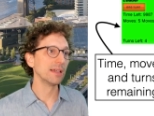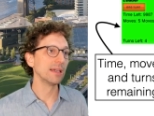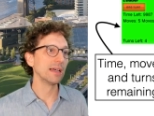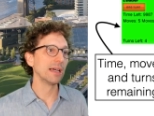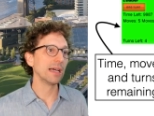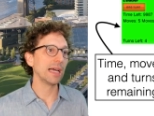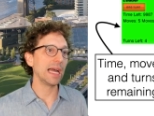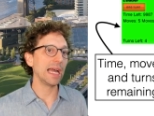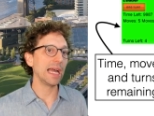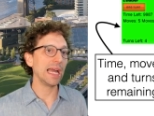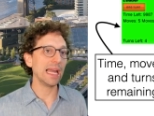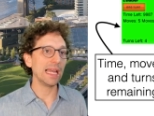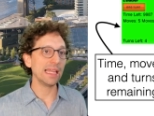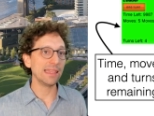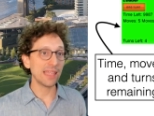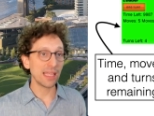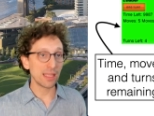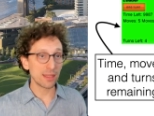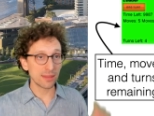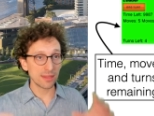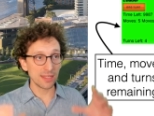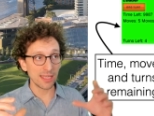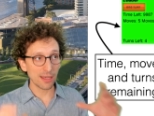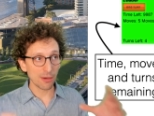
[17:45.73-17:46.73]
They
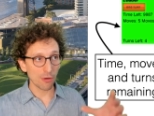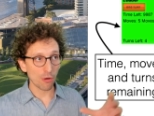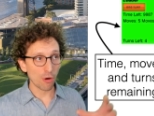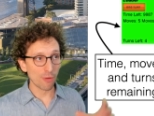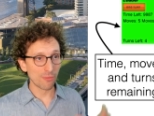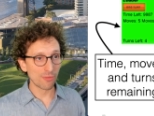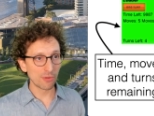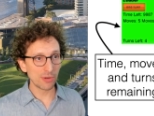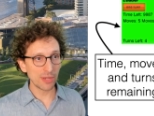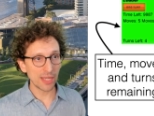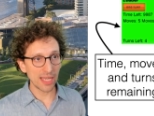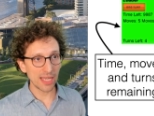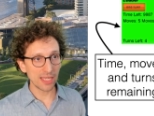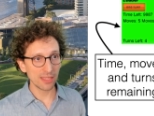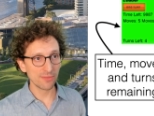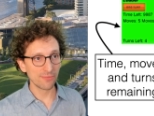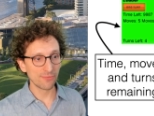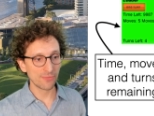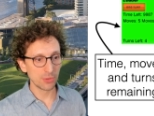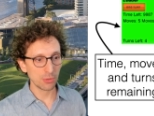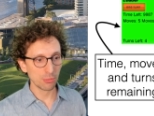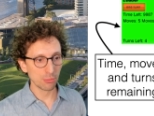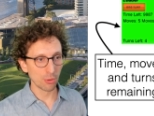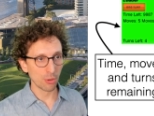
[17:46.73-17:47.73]
see an overhead
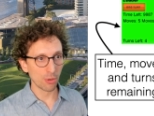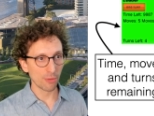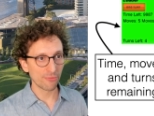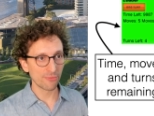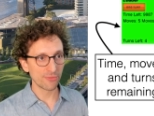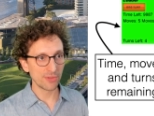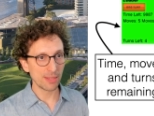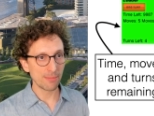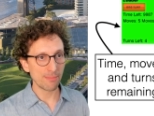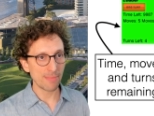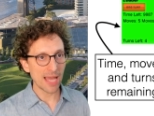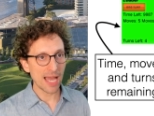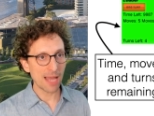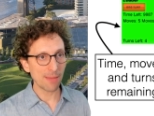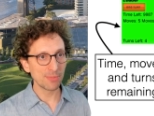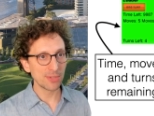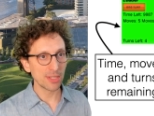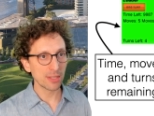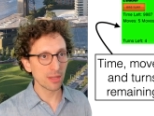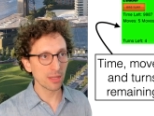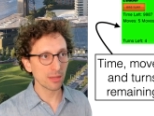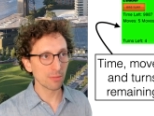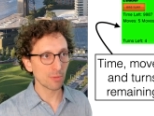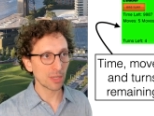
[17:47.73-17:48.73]
view of the map.
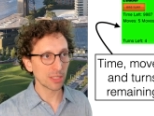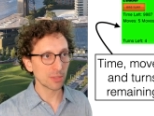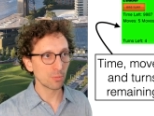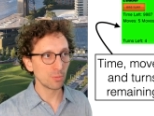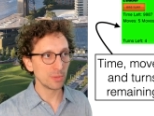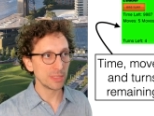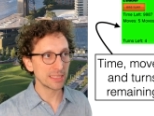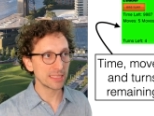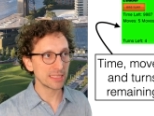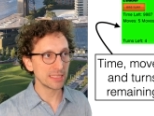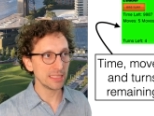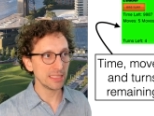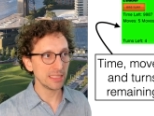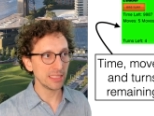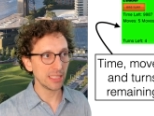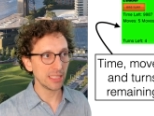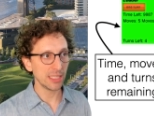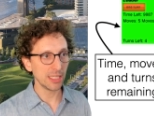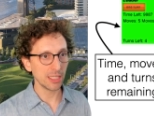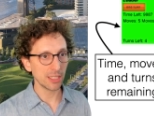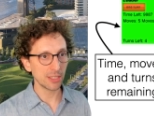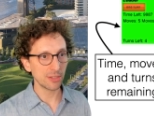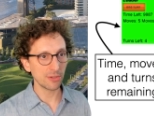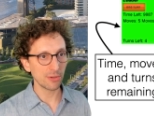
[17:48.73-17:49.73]
This is what we see
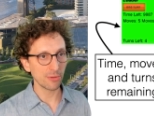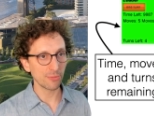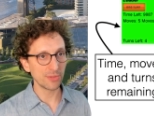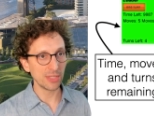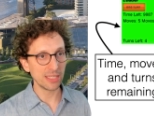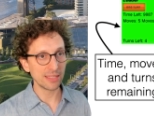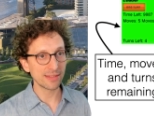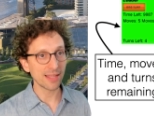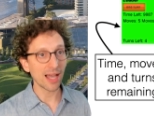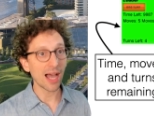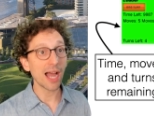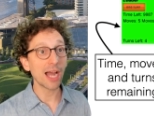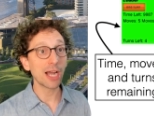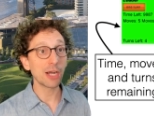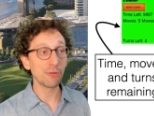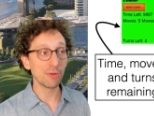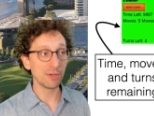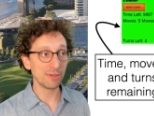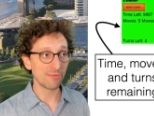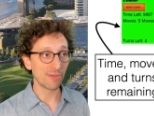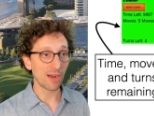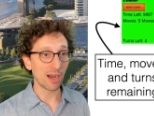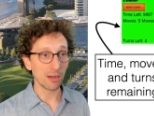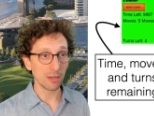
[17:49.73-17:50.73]
here of the entire
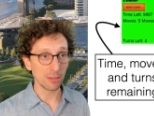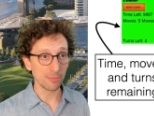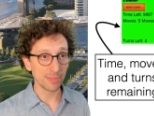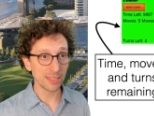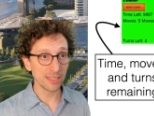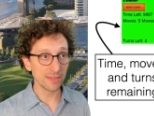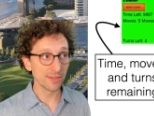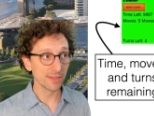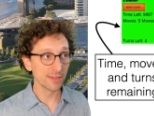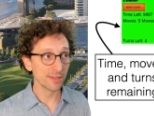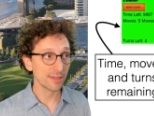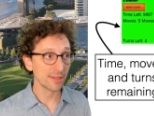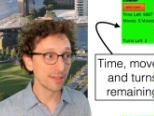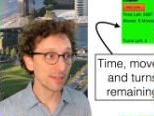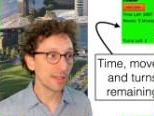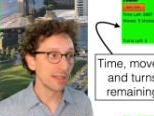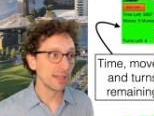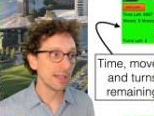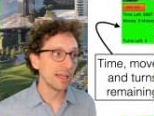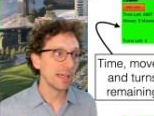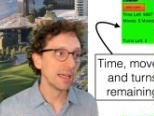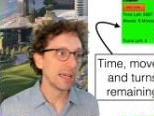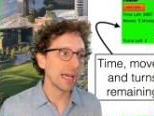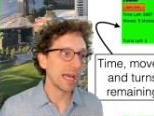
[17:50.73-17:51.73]
environment.
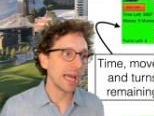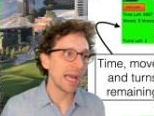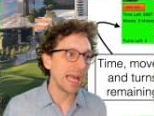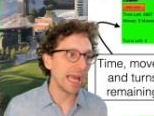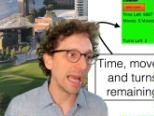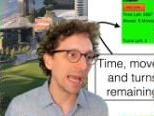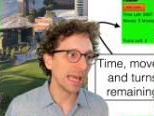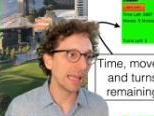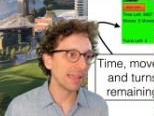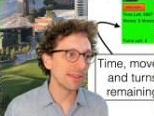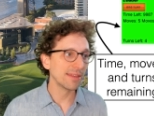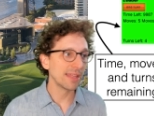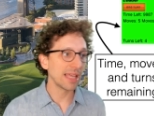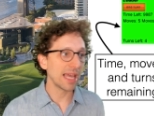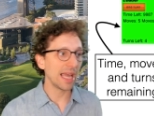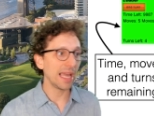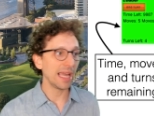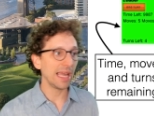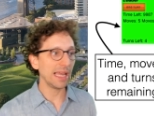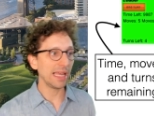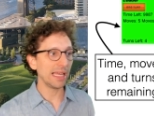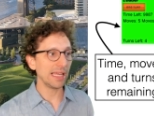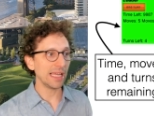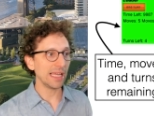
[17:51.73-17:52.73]
And
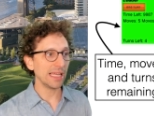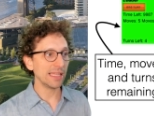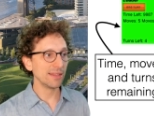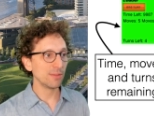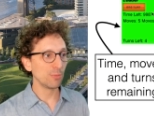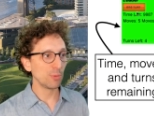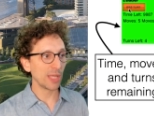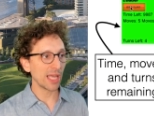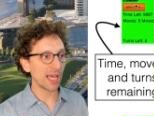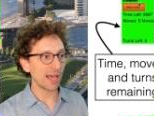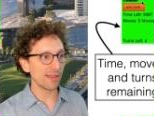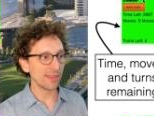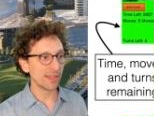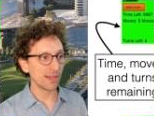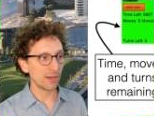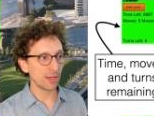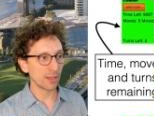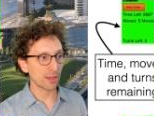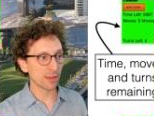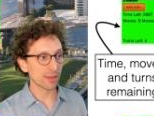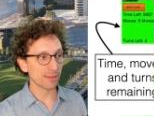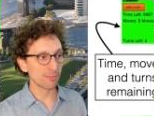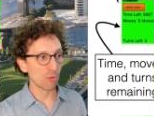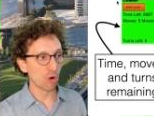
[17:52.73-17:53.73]
there
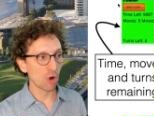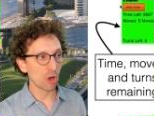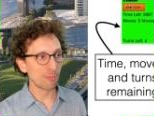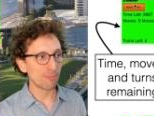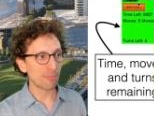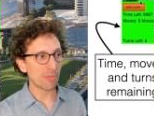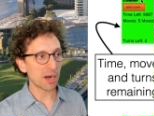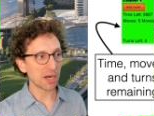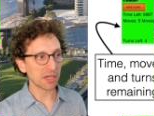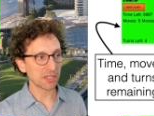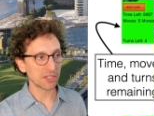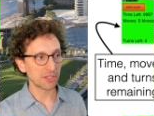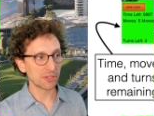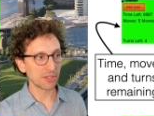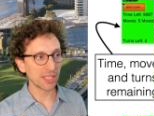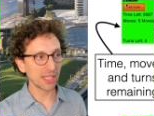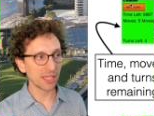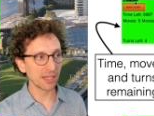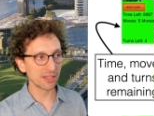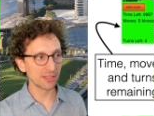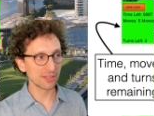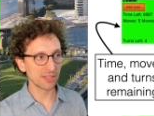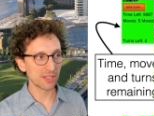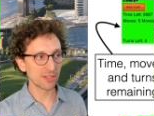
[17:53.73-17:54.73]
is a small marker
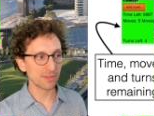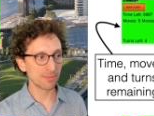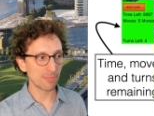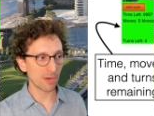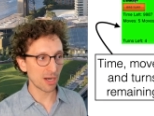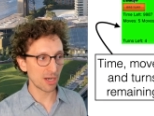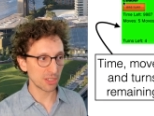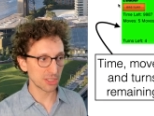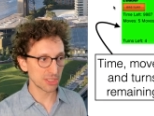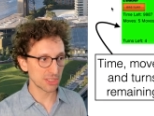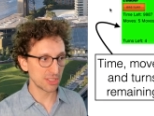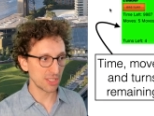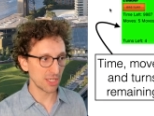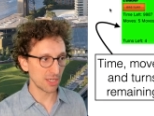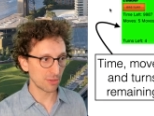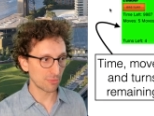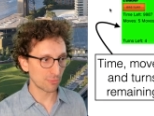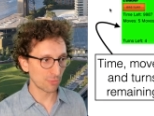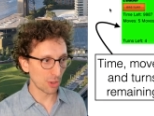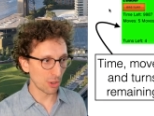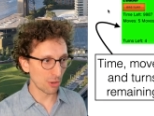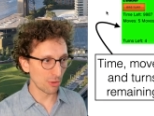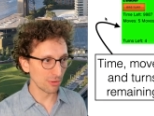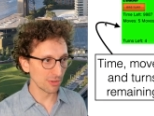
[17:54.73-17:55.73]
here that marks their
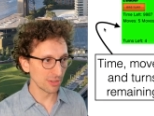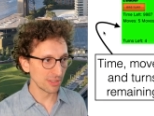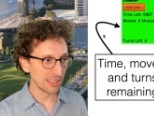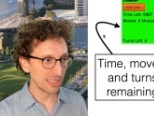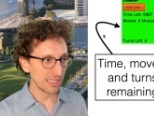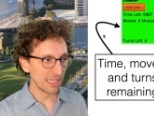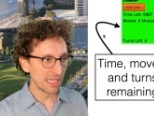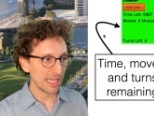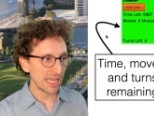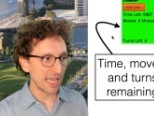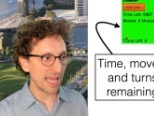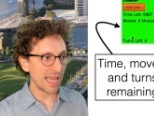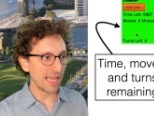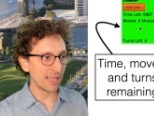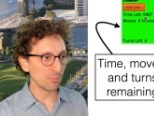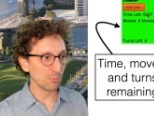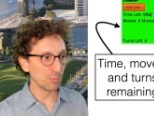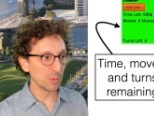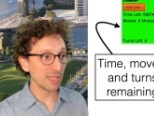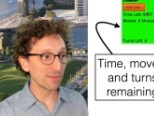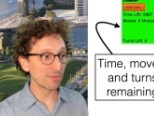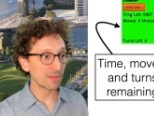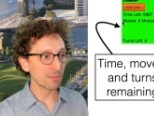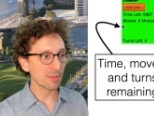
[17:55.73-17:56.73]
role, and
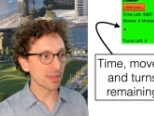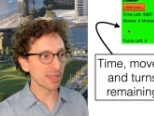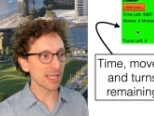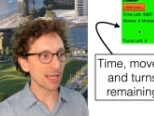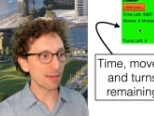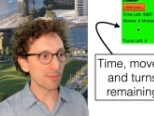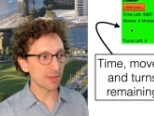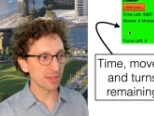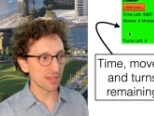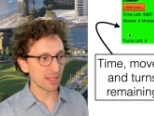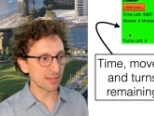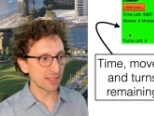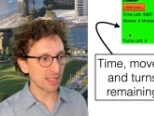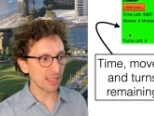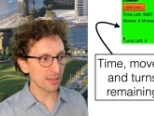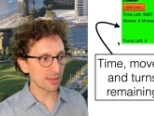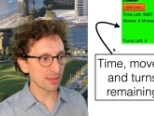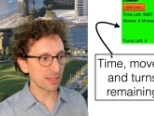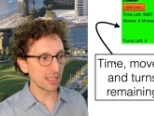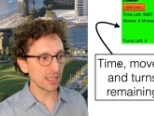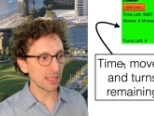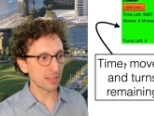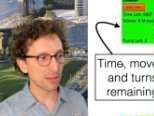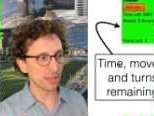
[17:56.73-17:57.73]
we give them some
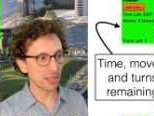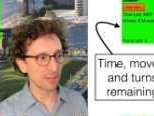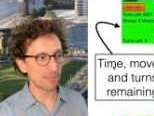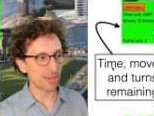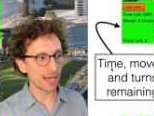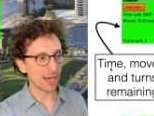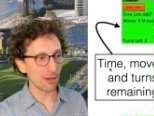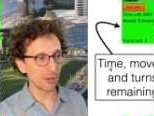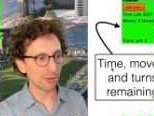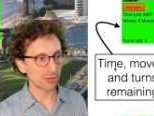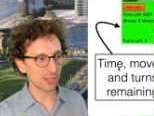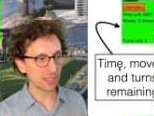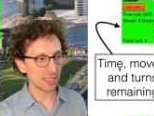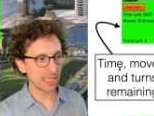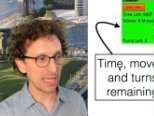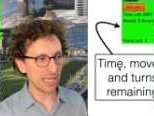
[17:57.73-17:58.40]
statistics about